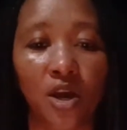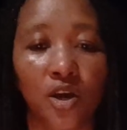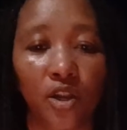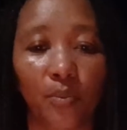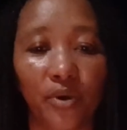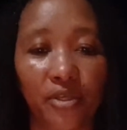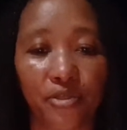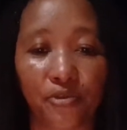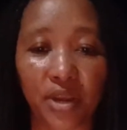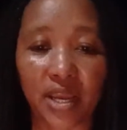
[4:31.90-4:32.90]
Number
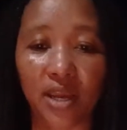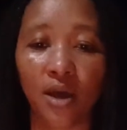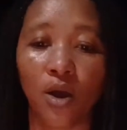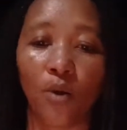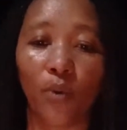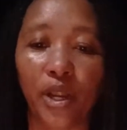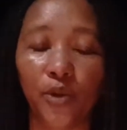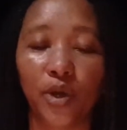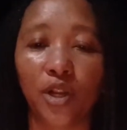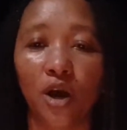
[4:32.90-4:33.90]
3, when
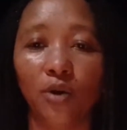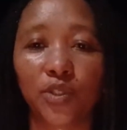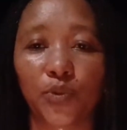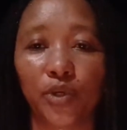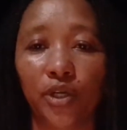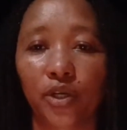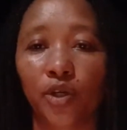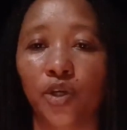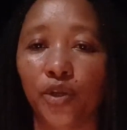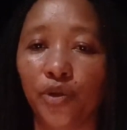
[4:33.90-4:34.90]
doing housework,
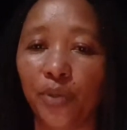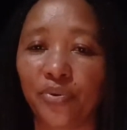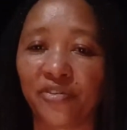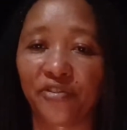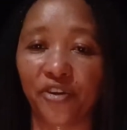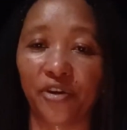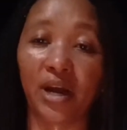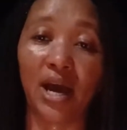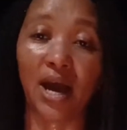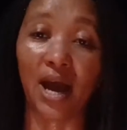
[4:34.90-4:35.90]
do you prefer
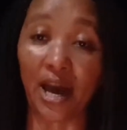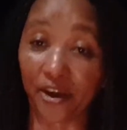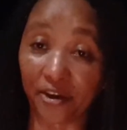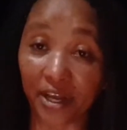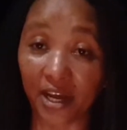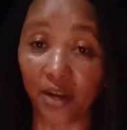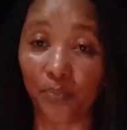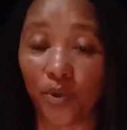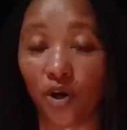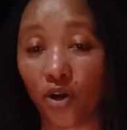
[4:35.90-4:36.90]
hired help
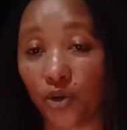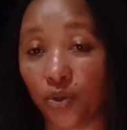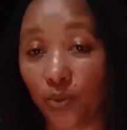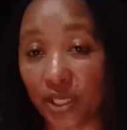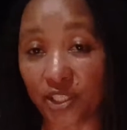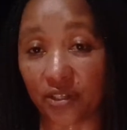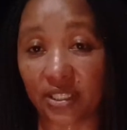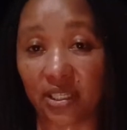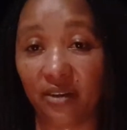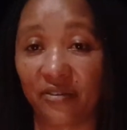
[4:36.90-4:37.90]
or do it
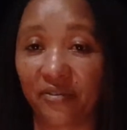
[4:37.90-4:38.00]
yourself?